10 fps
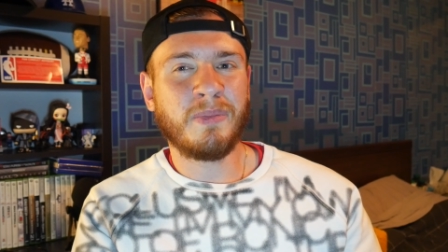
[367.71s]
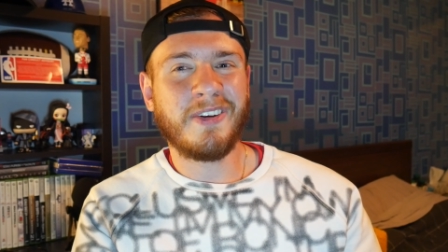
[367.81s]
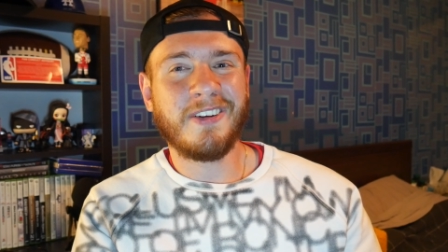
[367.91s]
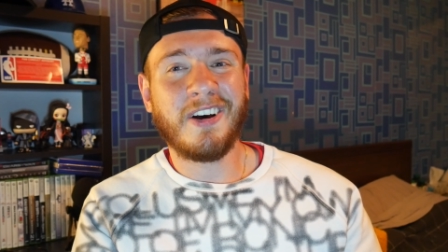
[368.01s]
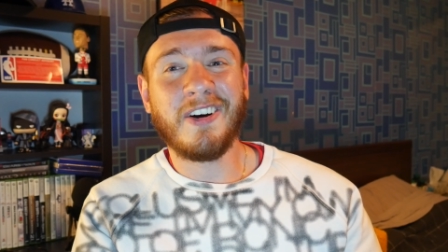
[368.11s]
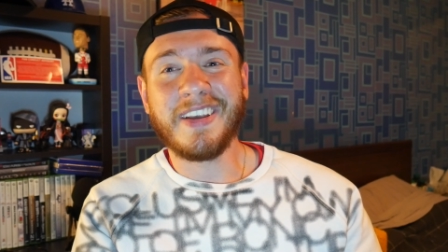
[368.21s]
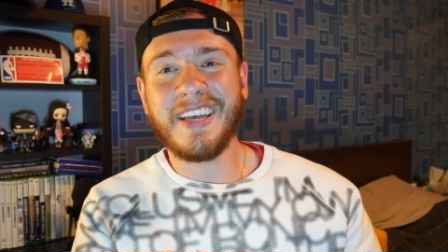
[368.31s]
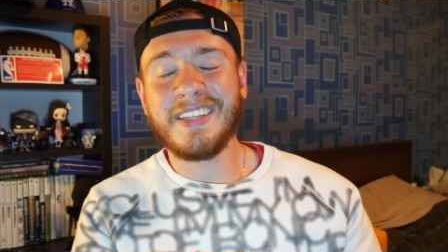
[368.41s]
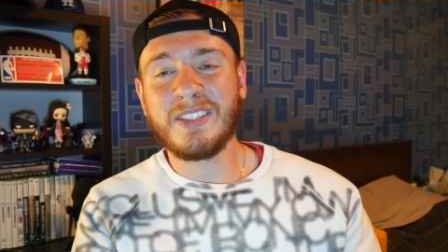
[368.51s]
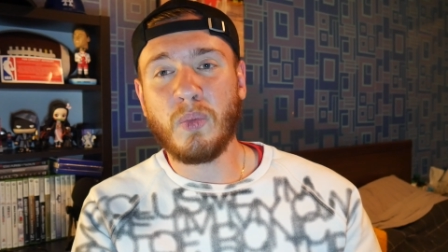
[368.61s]
but I'll
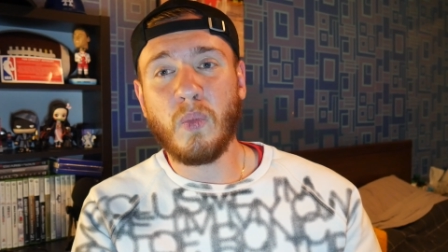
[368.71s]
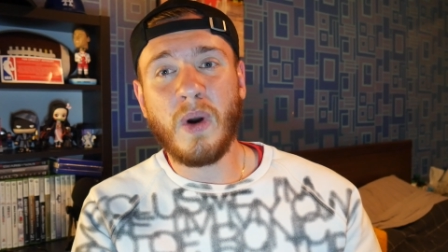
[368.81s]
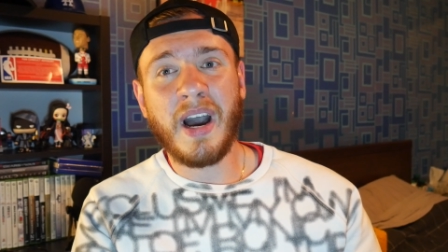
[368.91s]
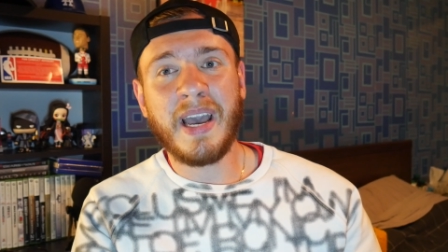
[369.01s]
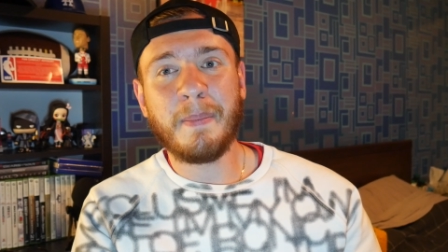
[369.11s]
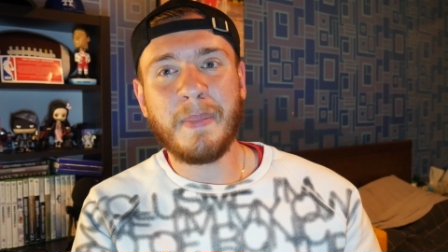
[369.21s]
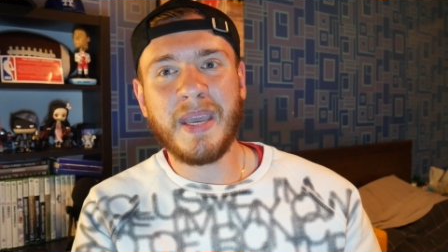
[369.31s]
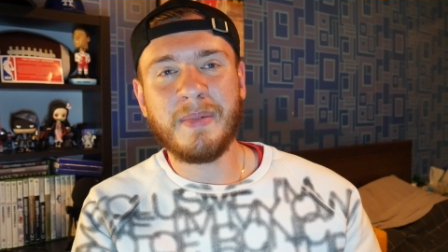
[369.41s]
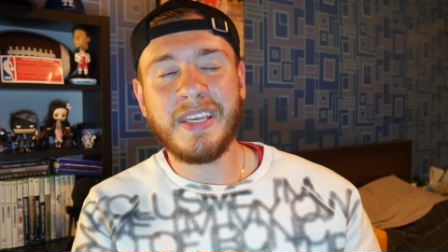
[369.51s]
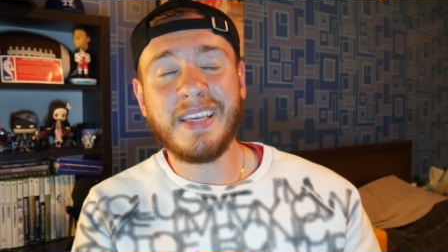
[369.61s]
get into why
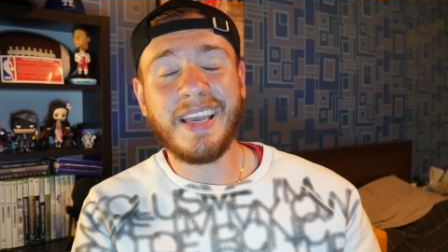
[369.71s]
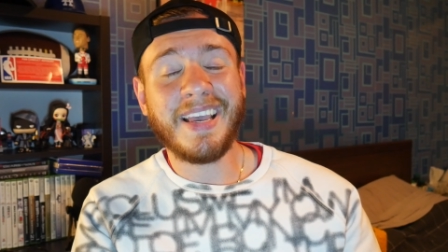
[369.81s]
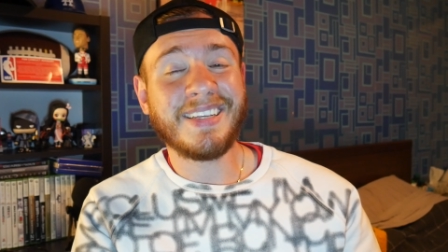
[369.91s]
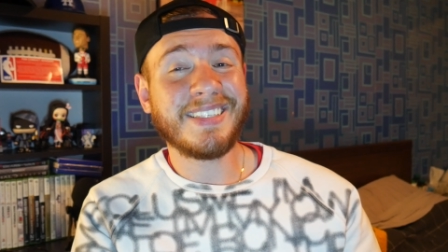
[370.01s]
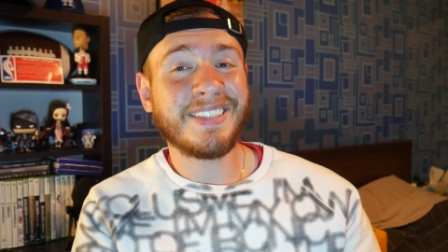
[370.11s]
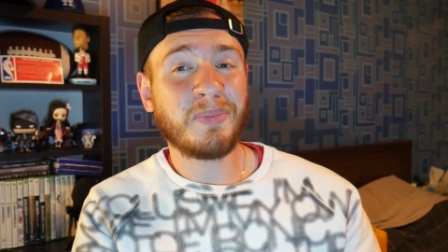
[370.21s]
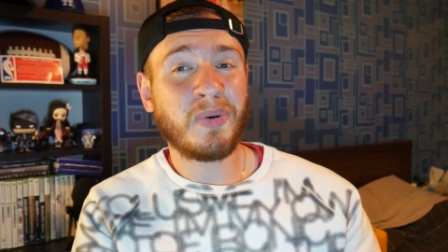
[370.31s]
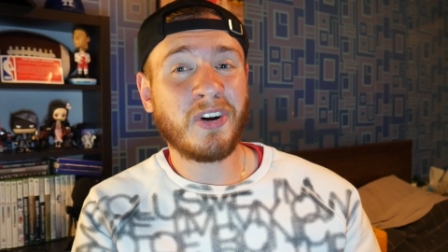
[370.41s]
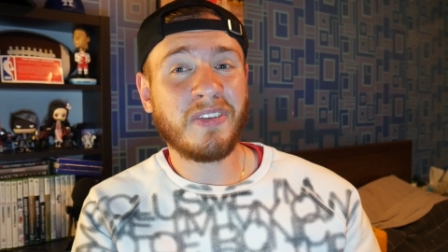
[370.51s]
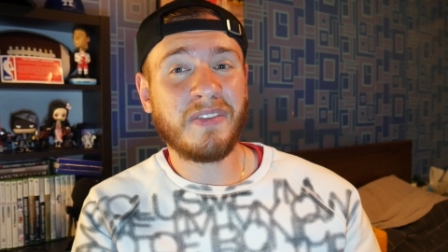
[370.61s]
maybe he isn't a
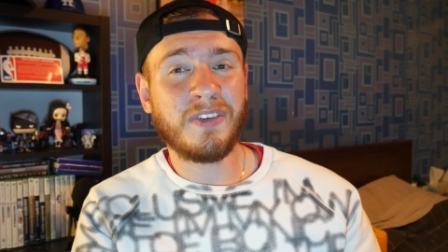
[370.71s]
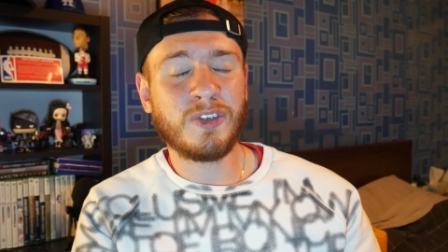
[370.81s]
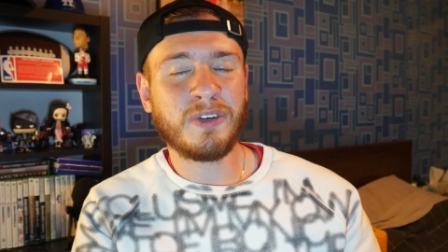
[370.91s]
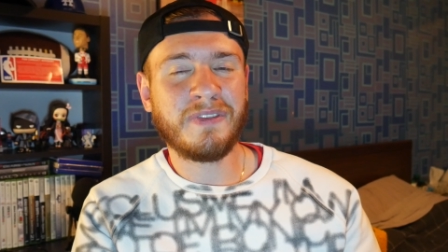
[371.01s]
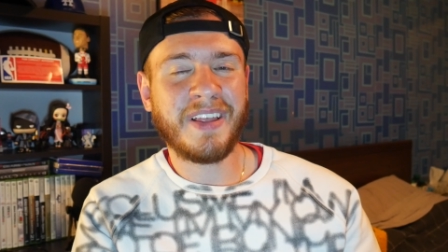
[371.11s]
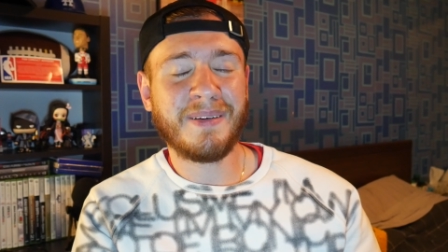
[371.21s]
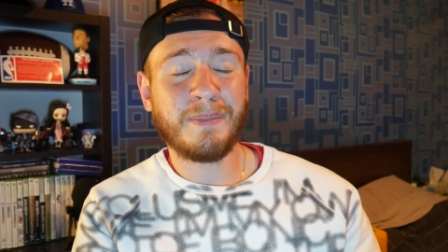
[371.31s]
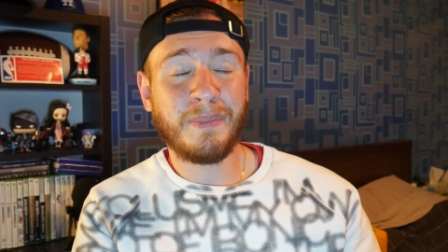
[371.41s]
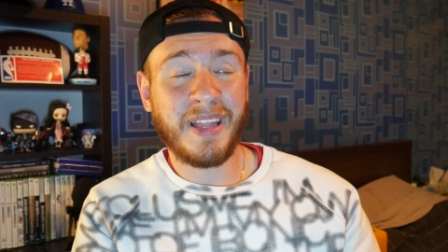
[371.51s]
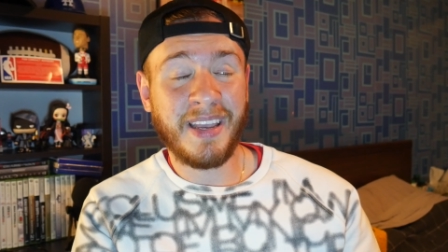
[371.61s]
part of the future fl-
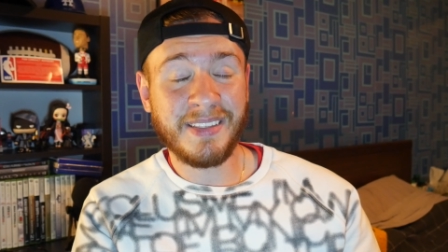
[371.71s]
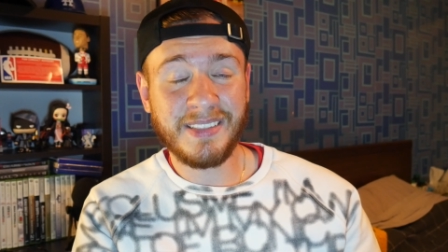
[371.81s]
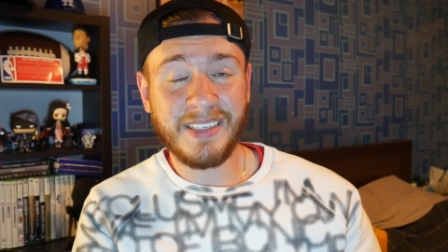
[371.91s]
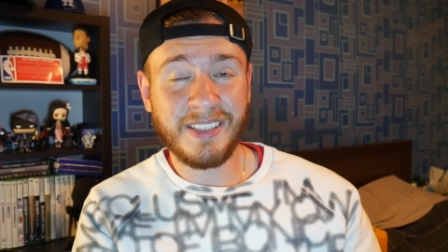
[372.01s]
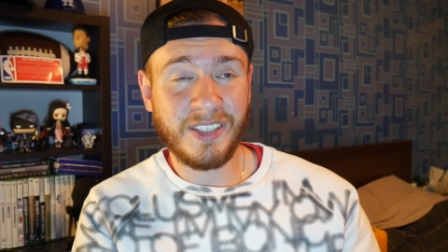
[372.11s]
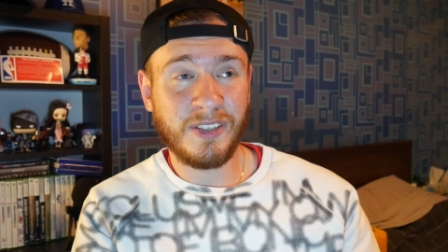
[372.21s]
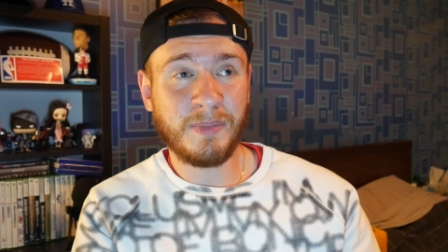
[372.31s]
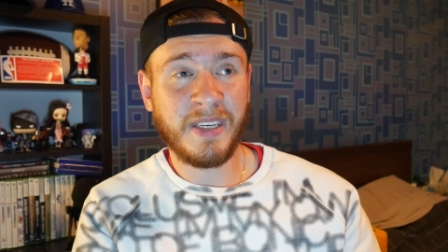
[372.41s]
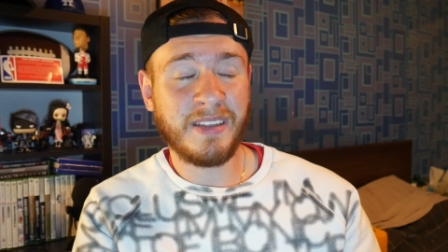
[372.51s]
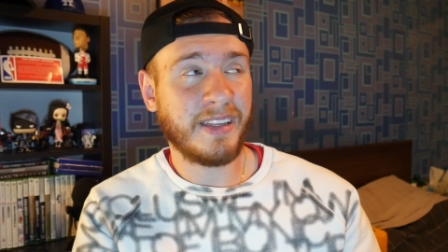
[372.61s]
plans, excuse me,